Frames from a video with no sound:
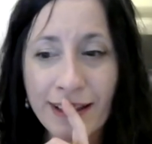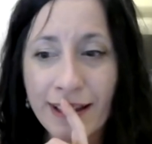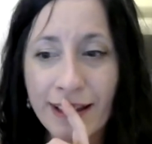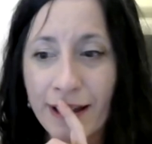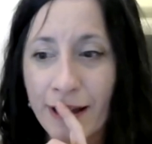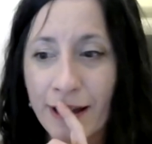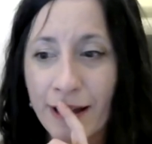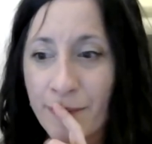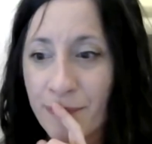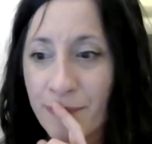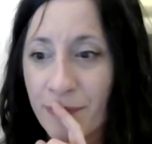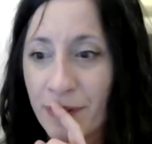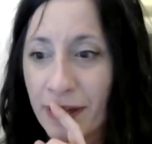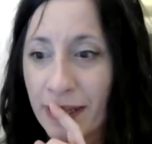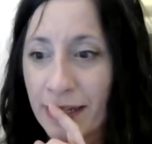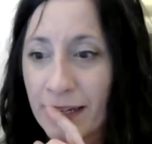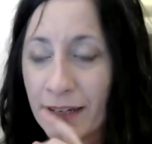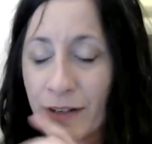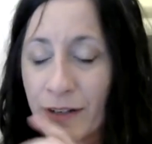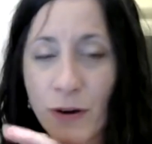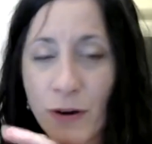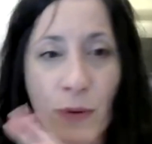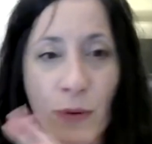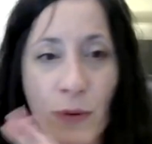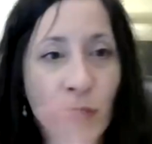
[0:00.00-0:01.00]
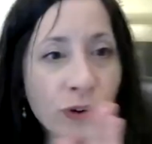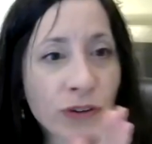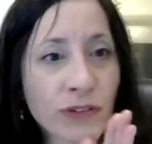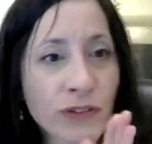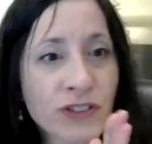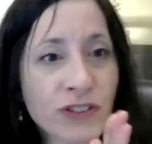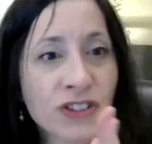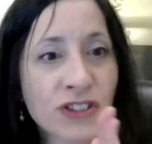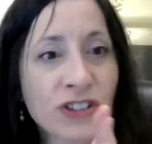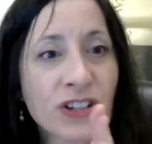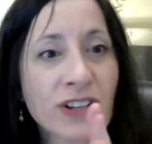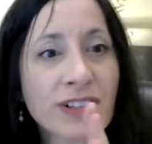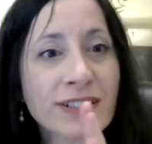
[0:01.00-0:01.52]
And I know
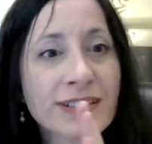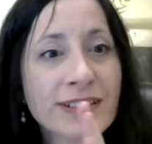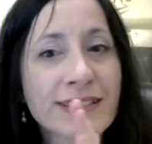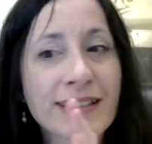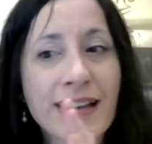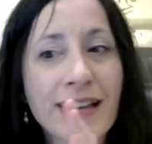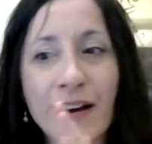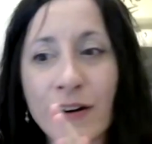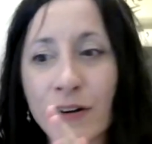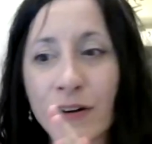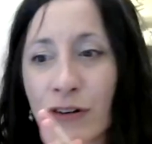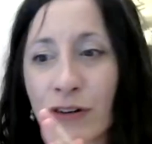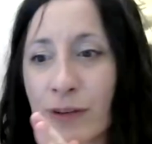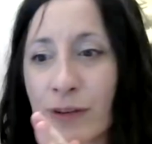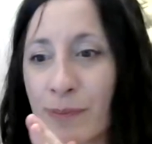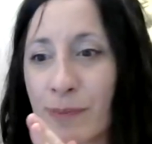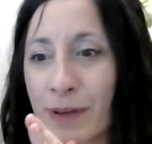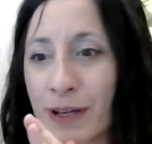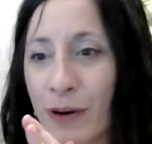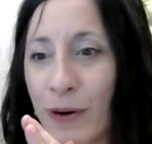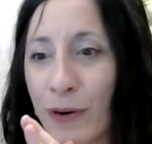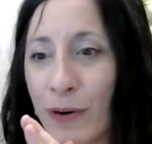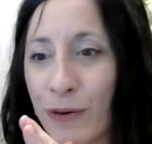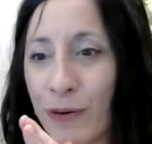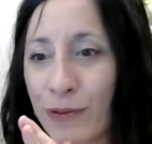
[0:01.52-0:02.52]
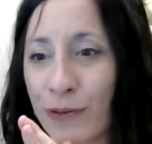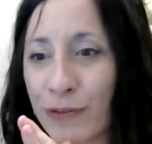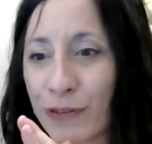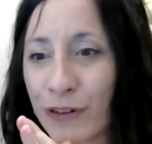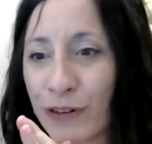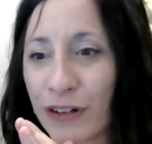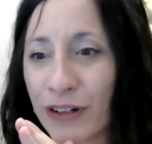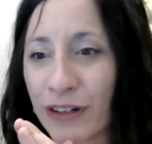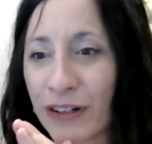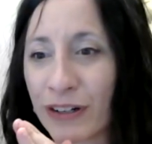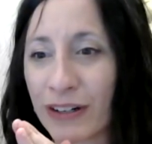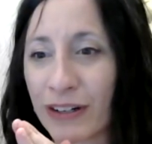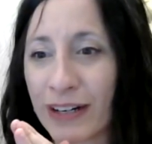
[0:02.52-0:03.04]
we're just now creeping
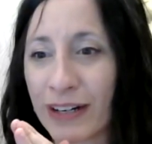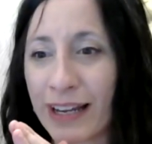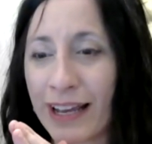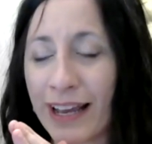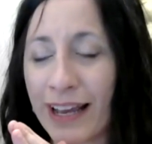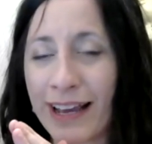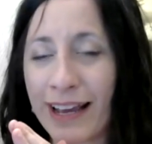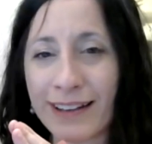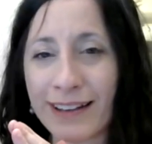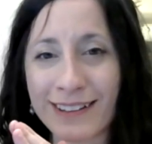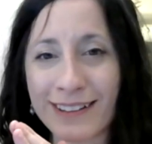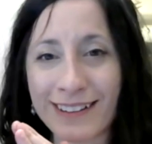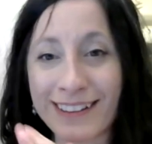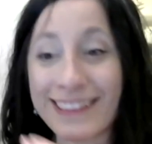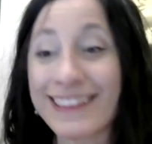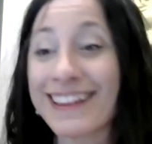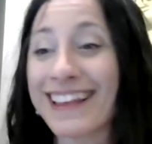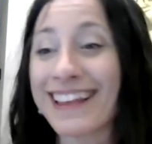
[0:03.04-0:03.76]
over eight.